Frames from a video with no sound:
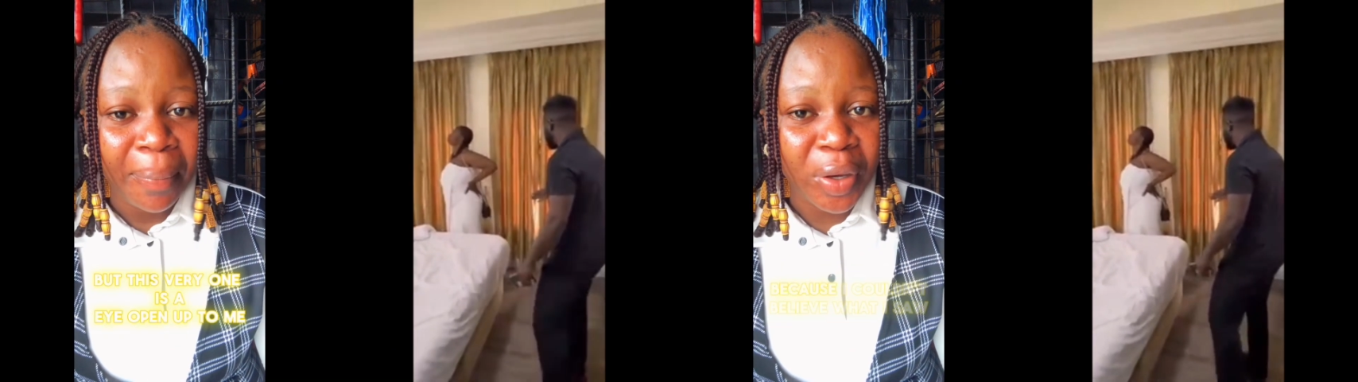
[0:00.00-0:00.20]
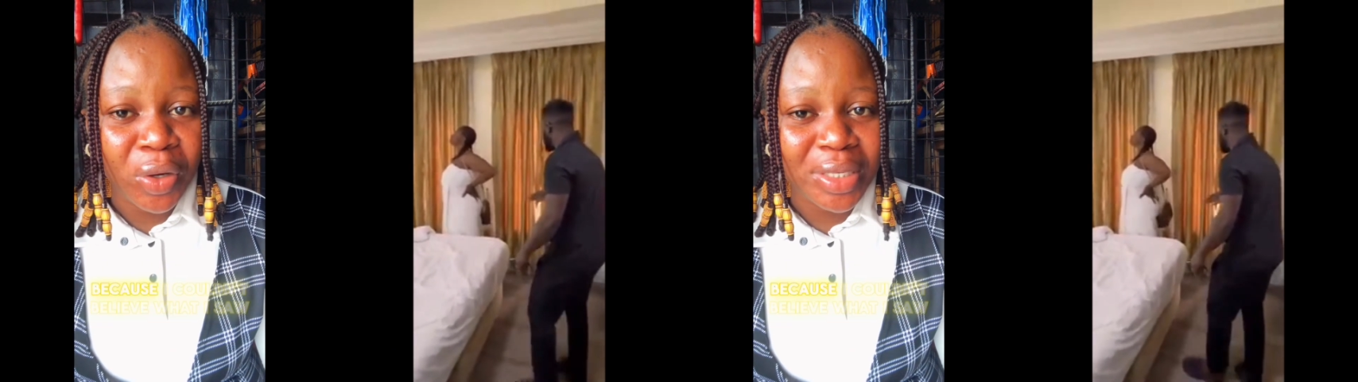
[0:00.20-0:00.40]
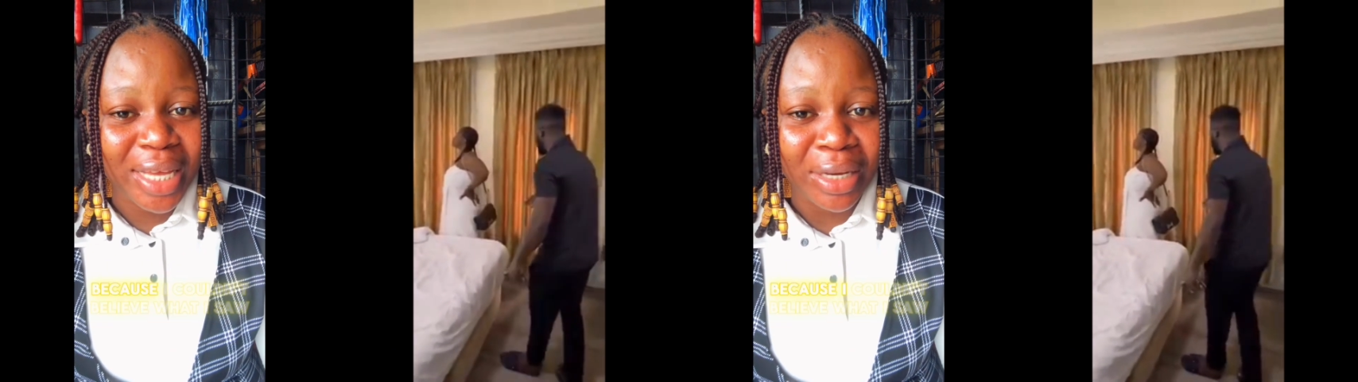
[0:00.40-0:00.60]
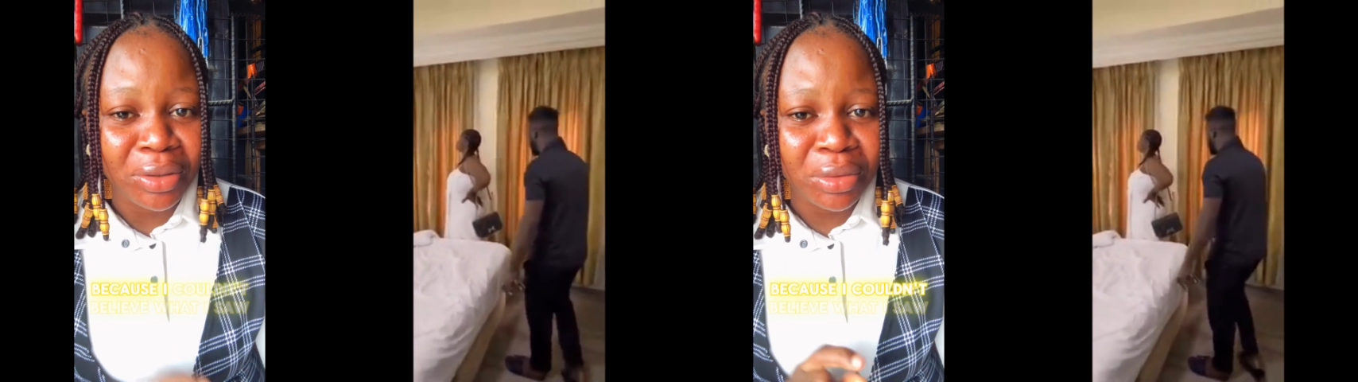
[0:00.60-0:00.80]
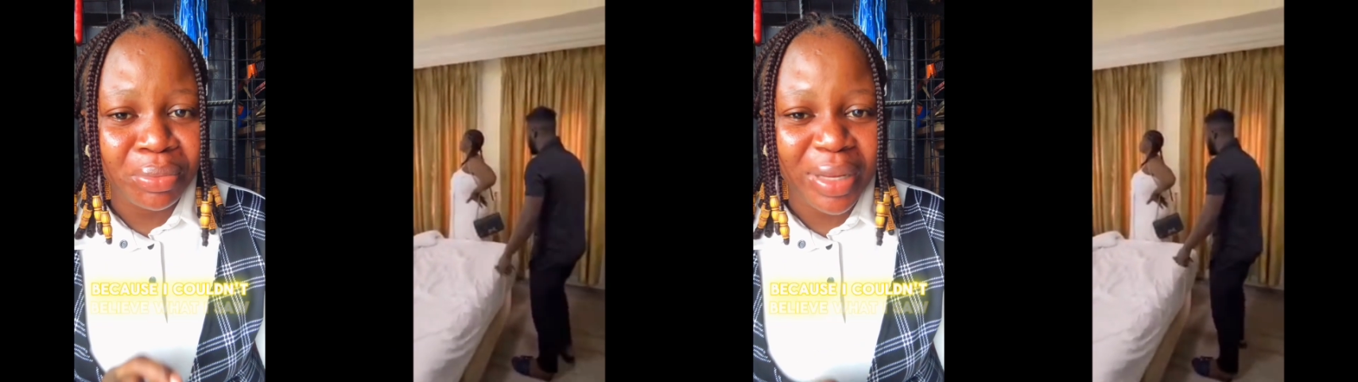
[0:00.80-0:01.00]
because I
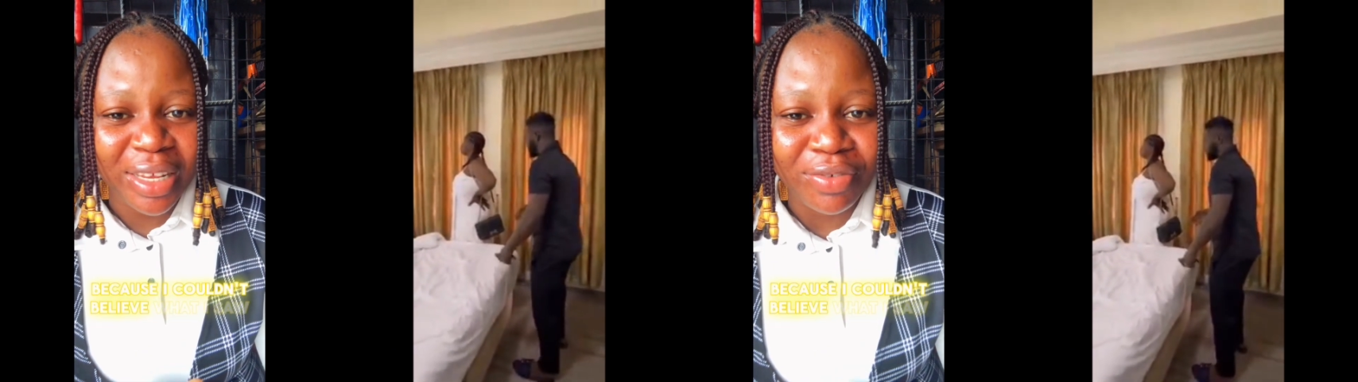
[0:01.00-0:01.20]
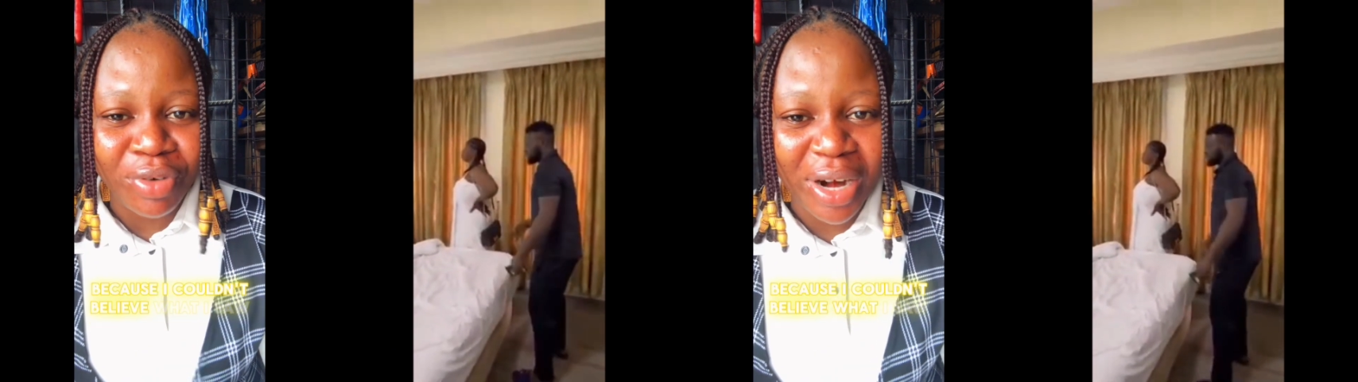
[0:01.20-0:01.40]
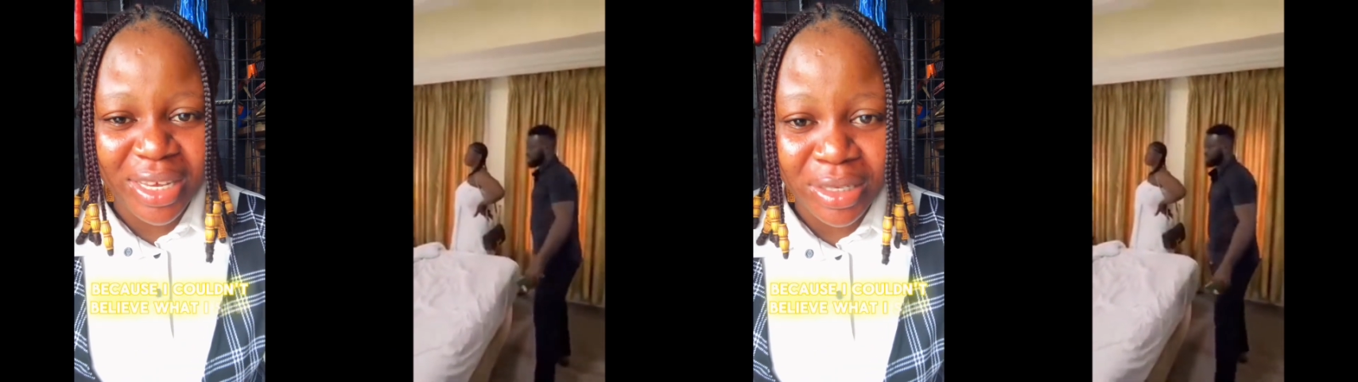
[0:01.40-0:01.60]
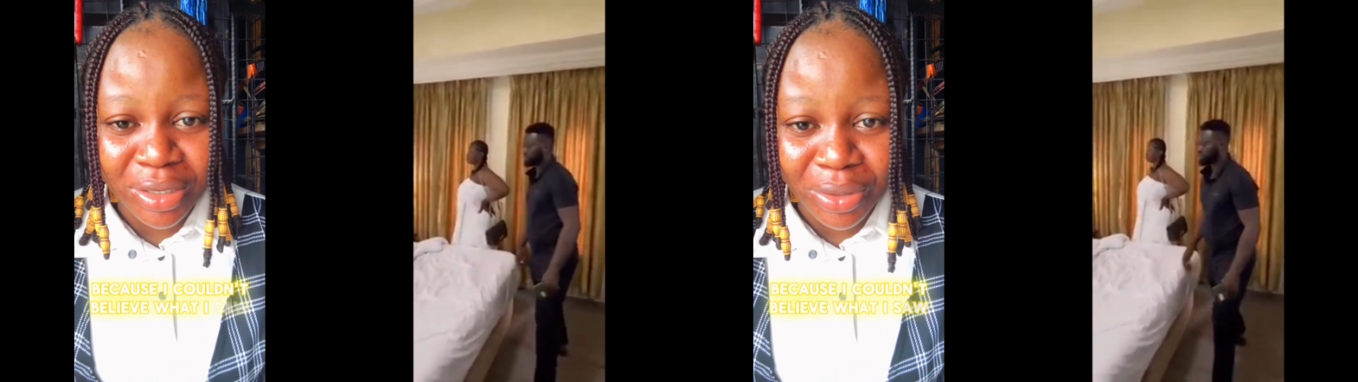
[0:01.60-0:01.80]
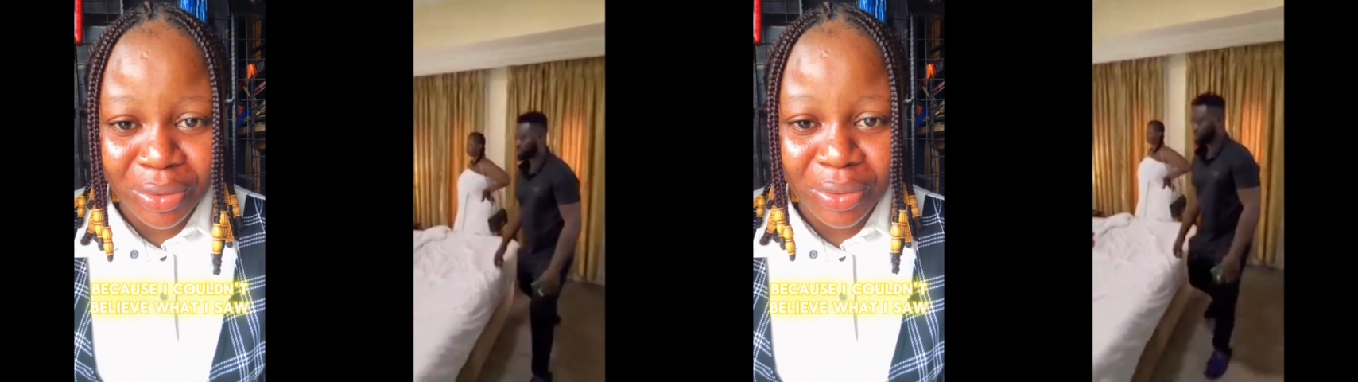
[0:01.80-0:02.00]
couldn't believe what I
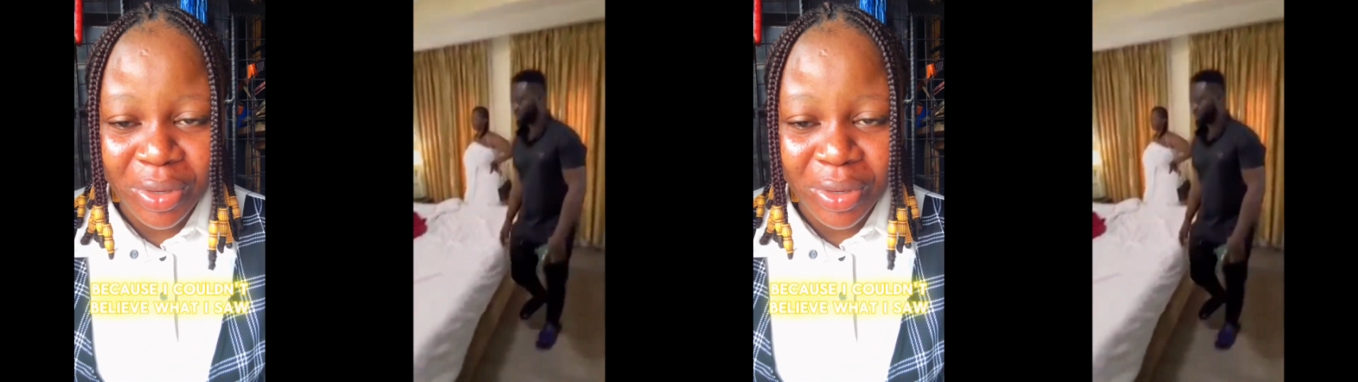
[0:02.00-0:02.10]
saw.